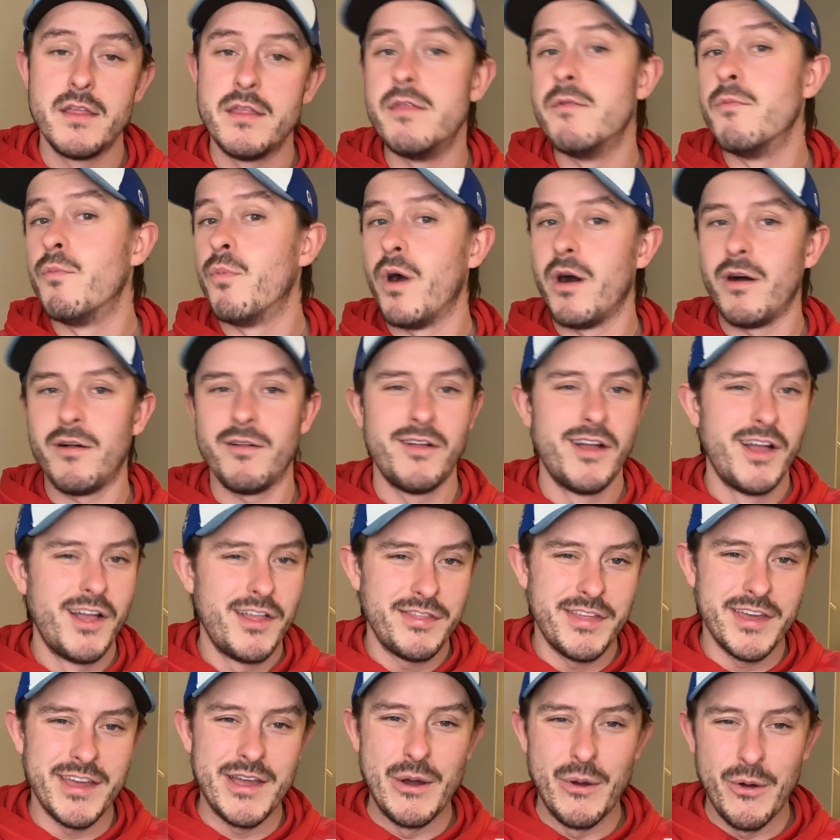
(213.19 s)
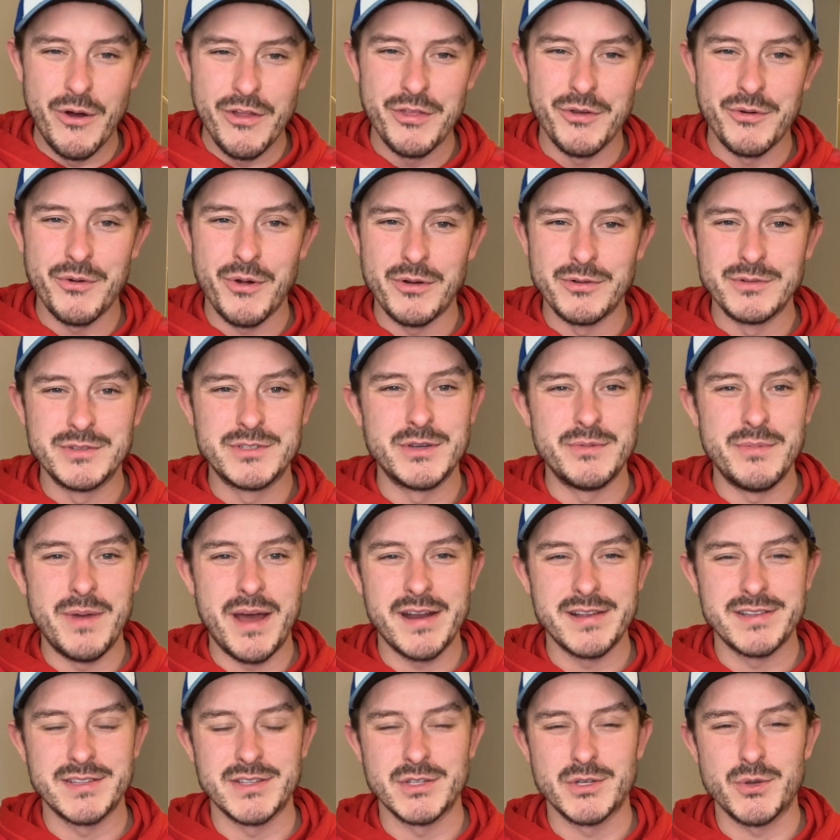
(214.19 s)
Well, they go on the road to
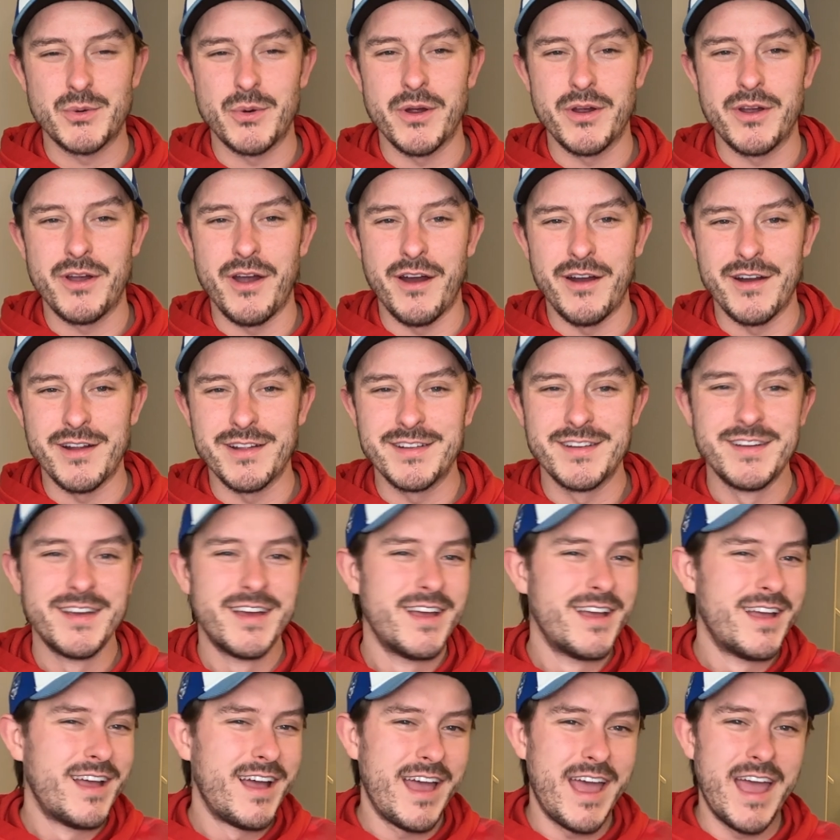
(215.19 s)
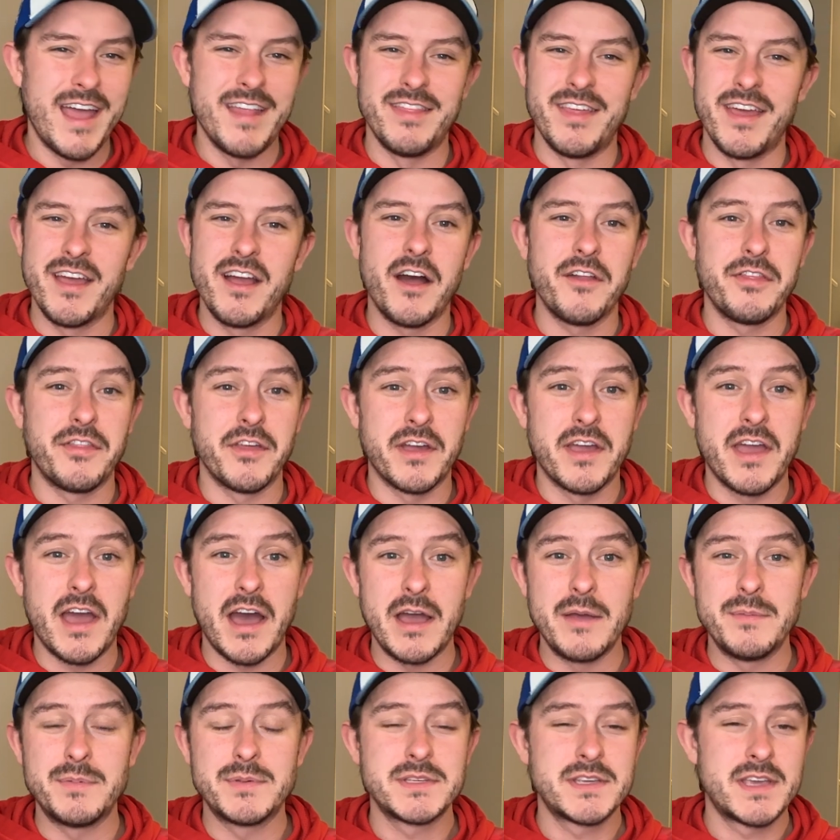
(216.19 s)
Madison Square Garden, and they got the
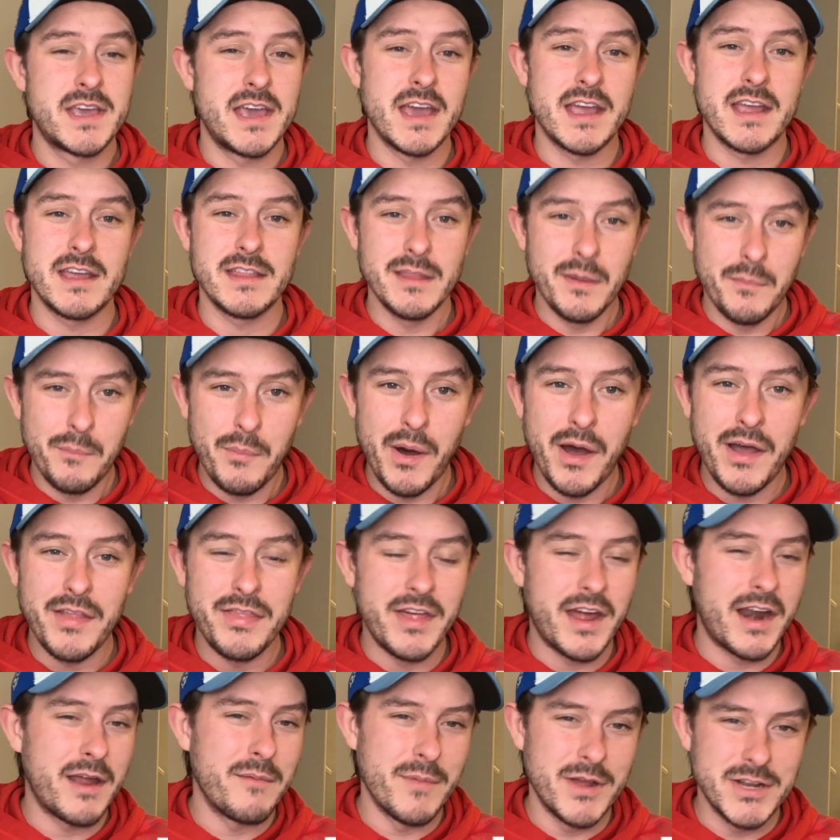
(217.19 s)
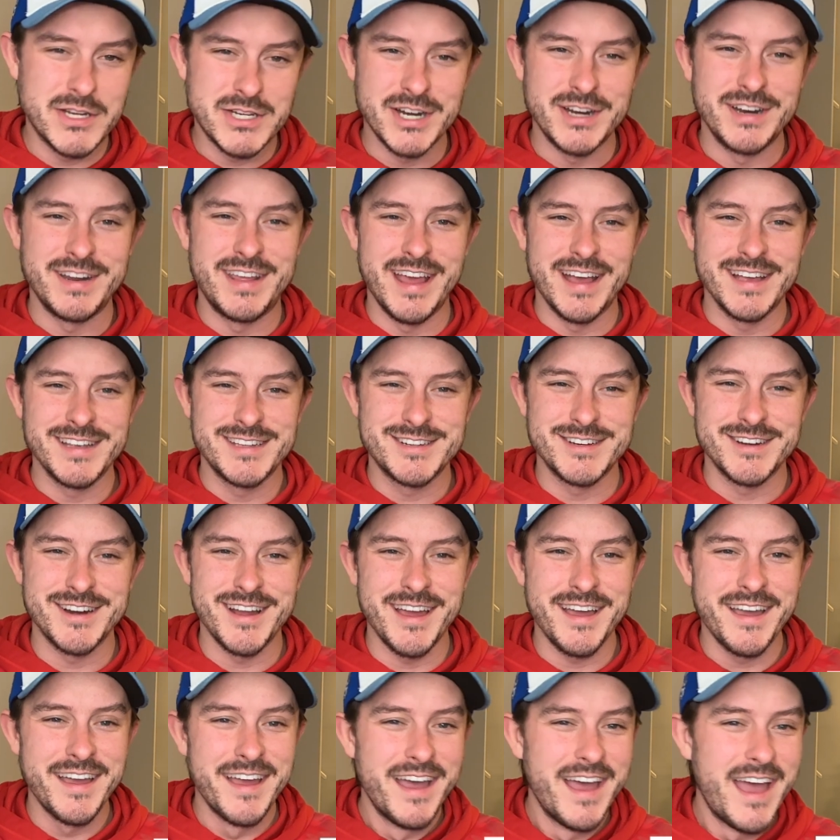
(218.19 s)
Kipes kick in the butt that I mentioned
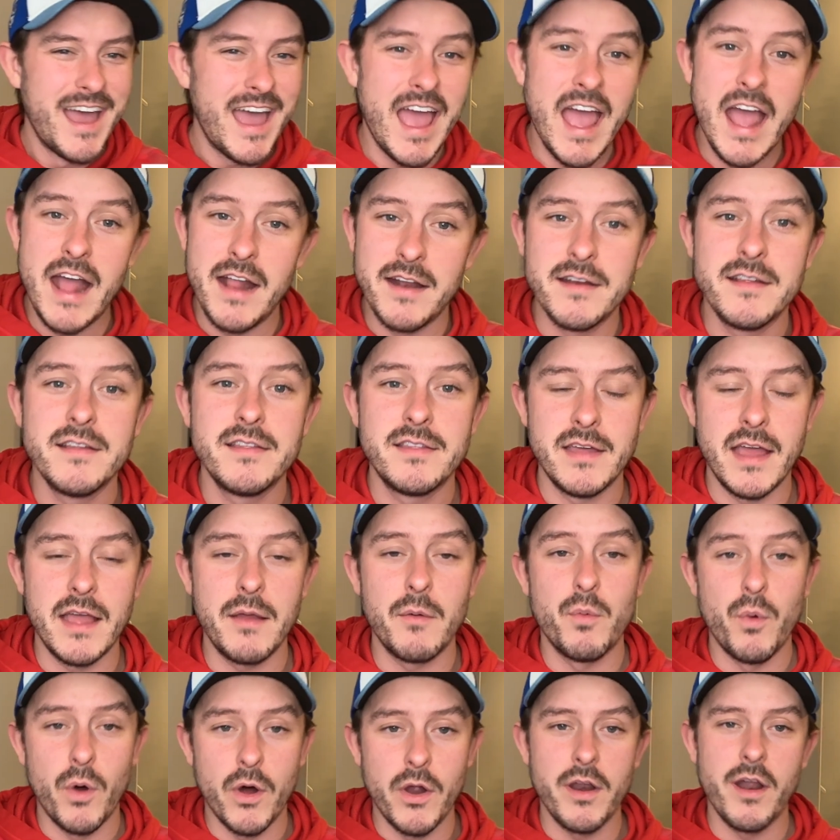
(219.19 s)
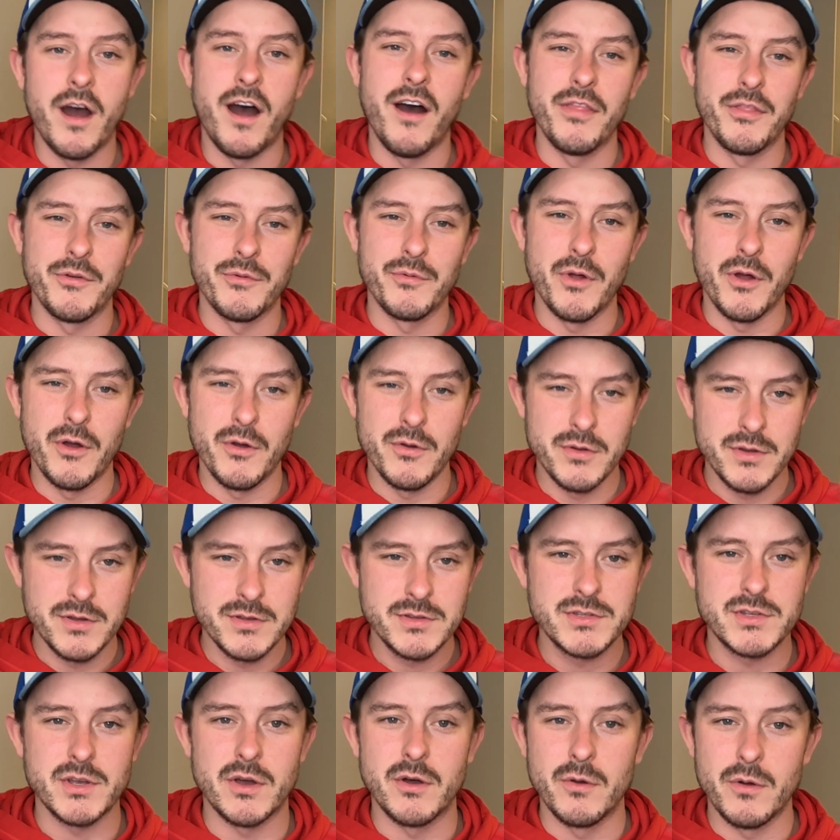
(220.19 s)
yesterday, and they won on the road.
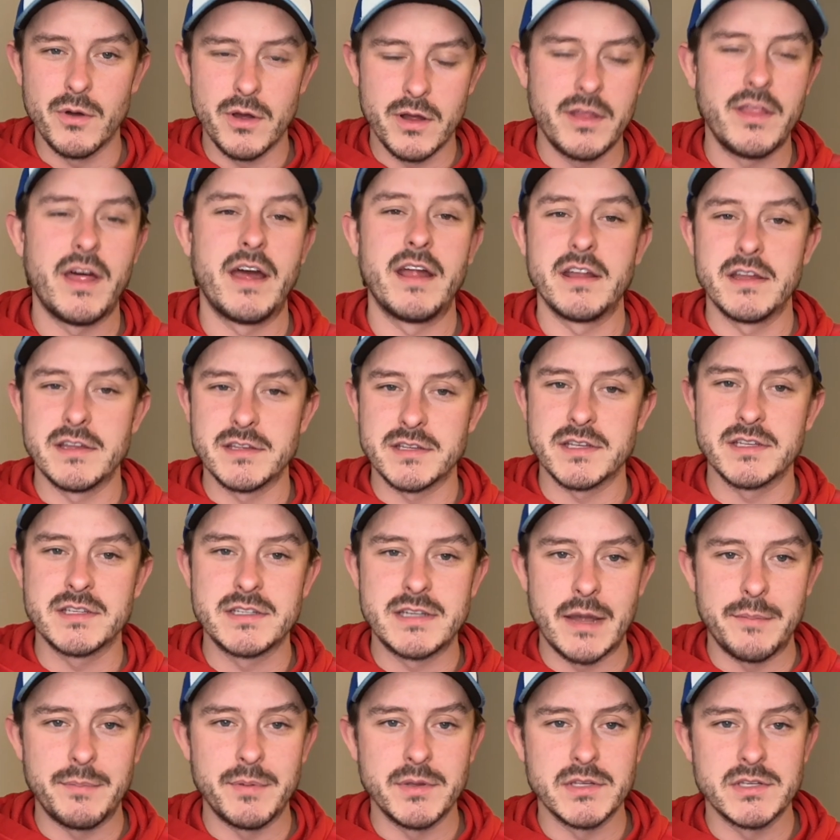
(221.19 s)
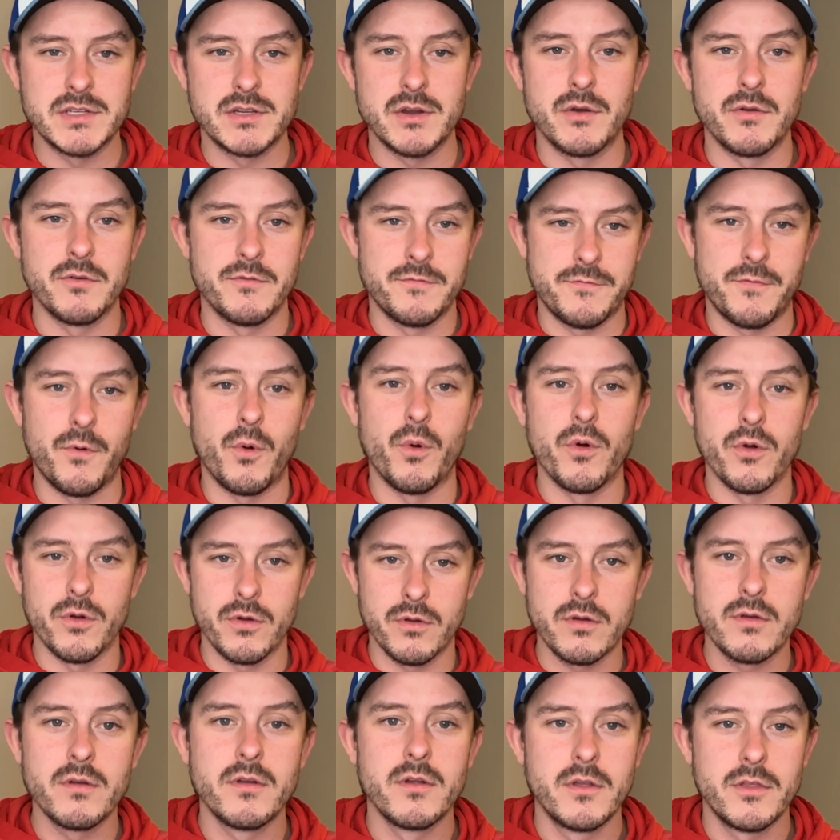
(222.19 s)
So that is a stepping stone for
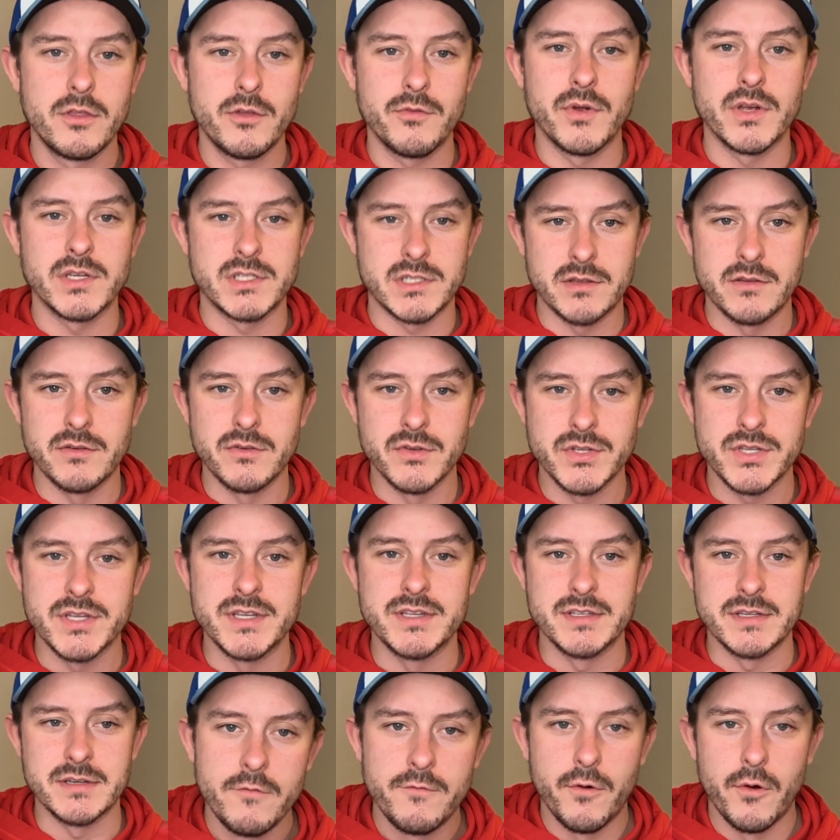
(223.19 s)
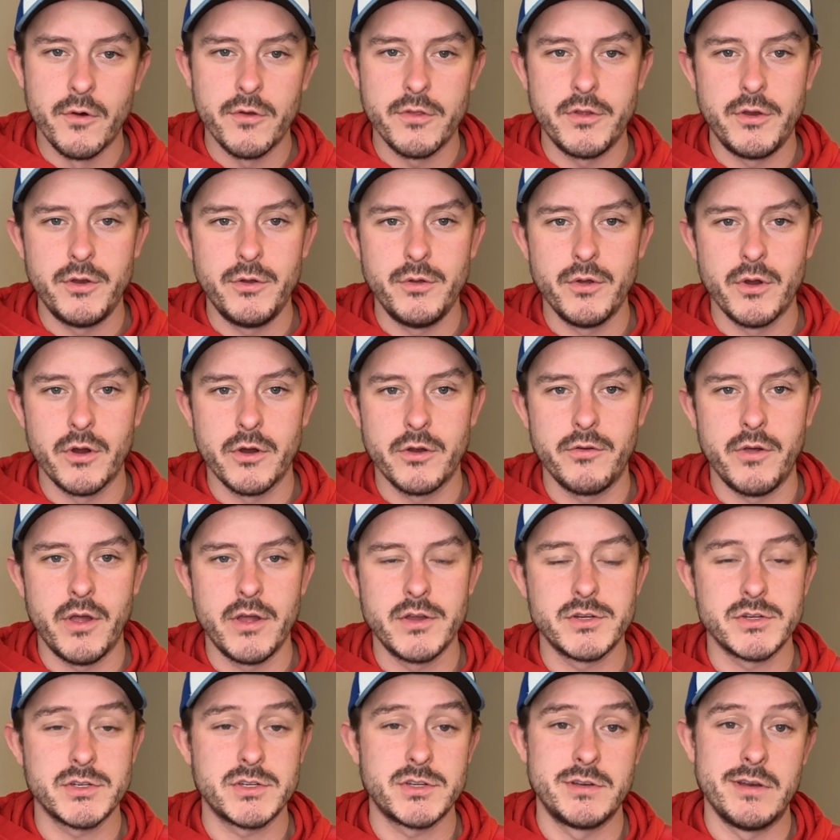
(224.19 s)
the rest of their season. For the New York
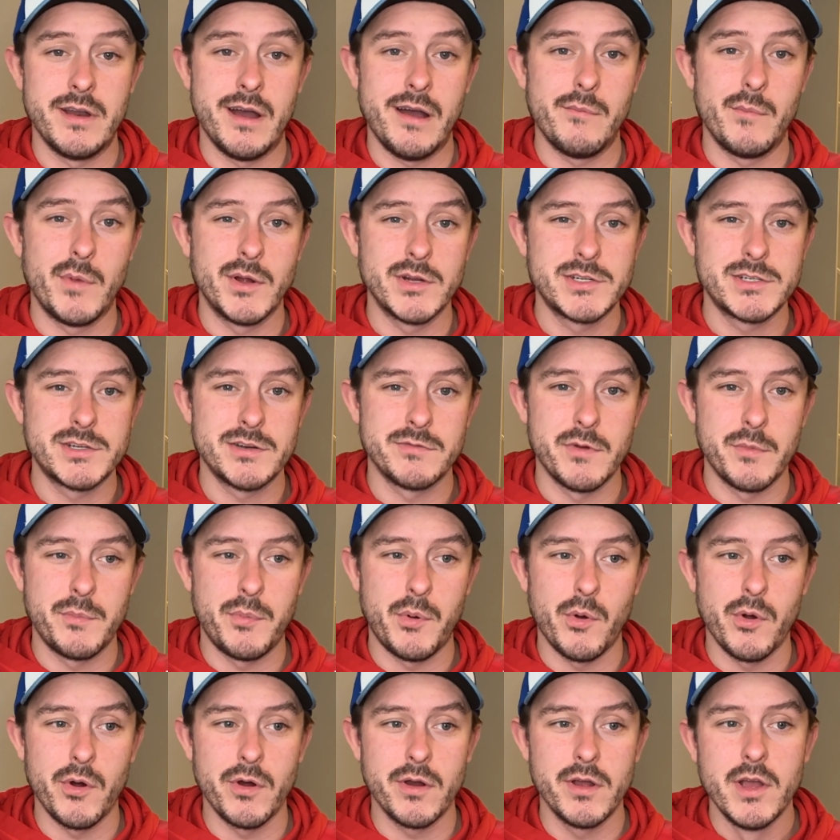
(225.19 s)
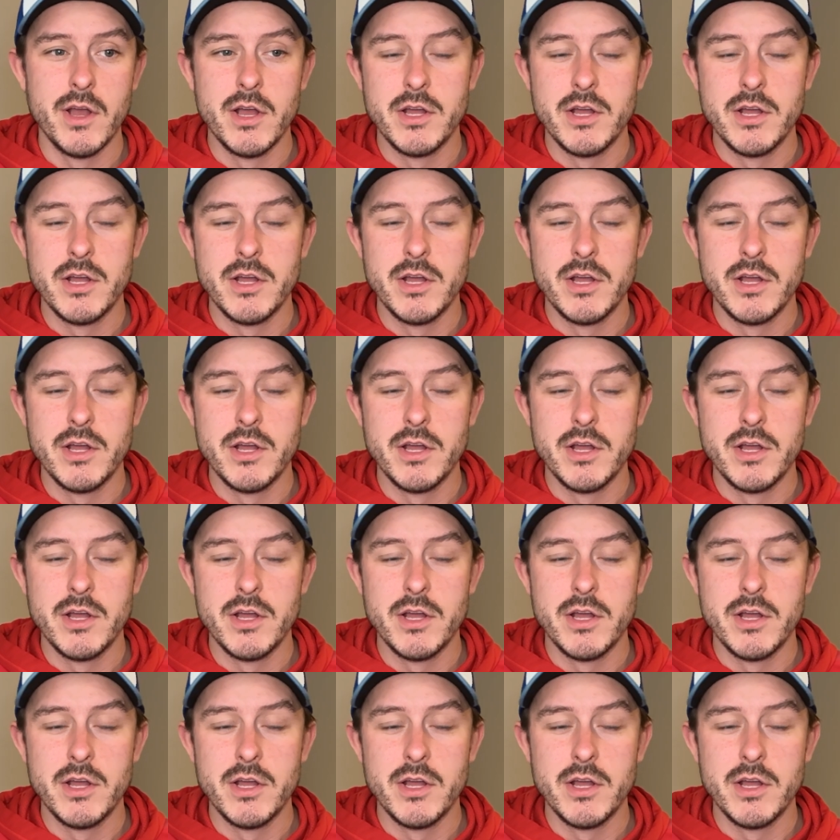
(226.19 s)
Rangers, not much to report.